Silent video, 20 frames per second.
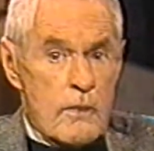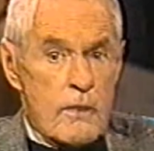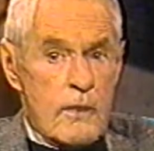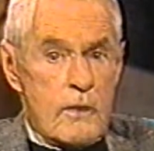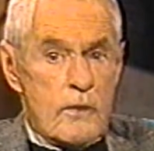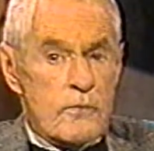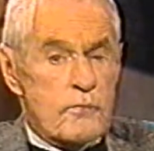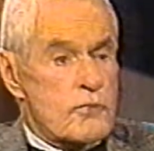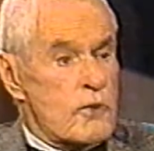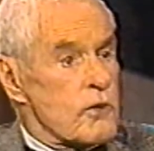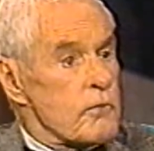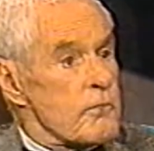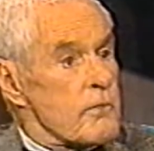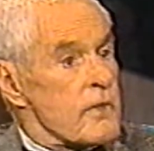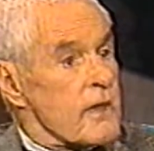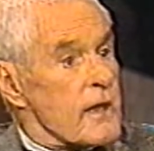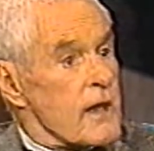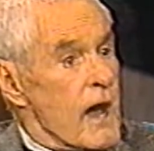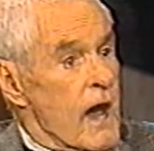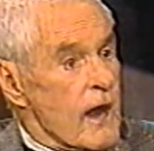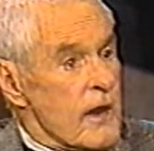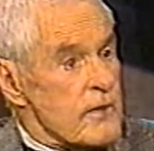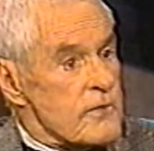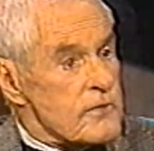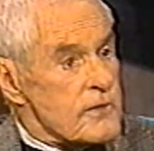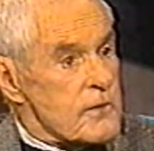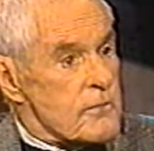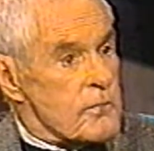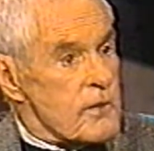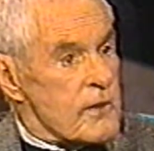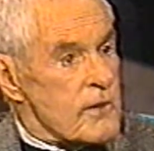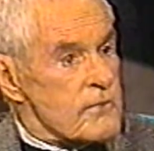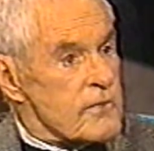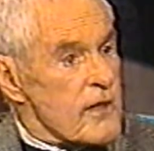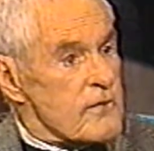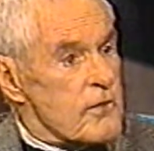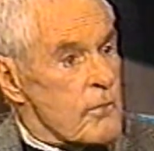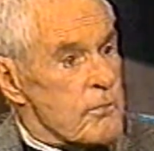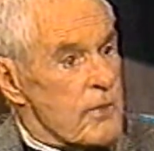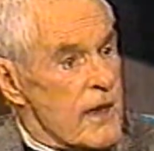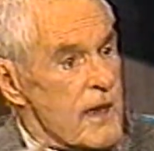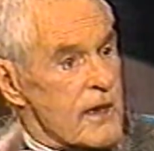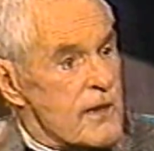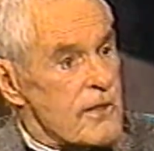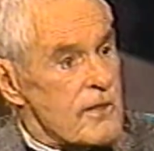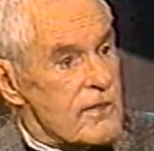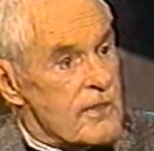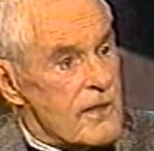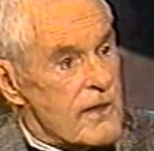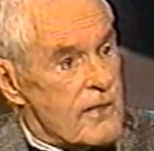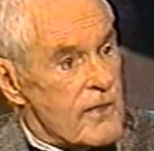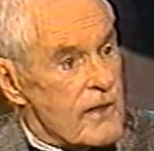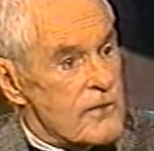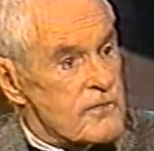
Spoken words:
the concern with ecology, because that's a pagan thing.